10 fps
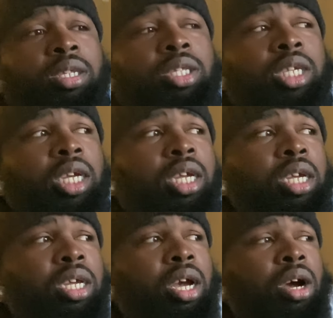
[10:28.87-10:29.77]

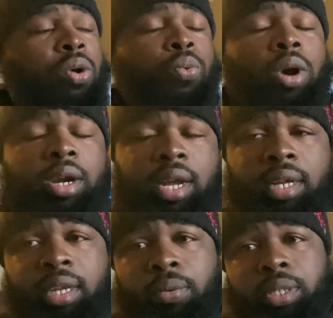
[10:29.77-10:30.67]
the
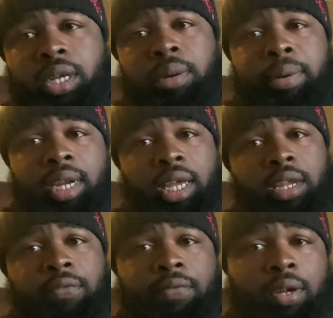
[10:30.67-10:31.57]
workout that was set up by the
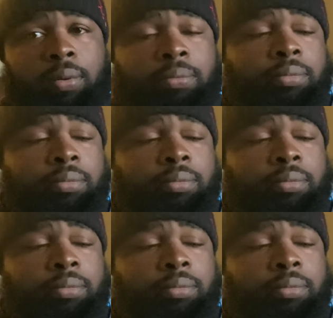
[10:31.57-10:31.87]
NFL.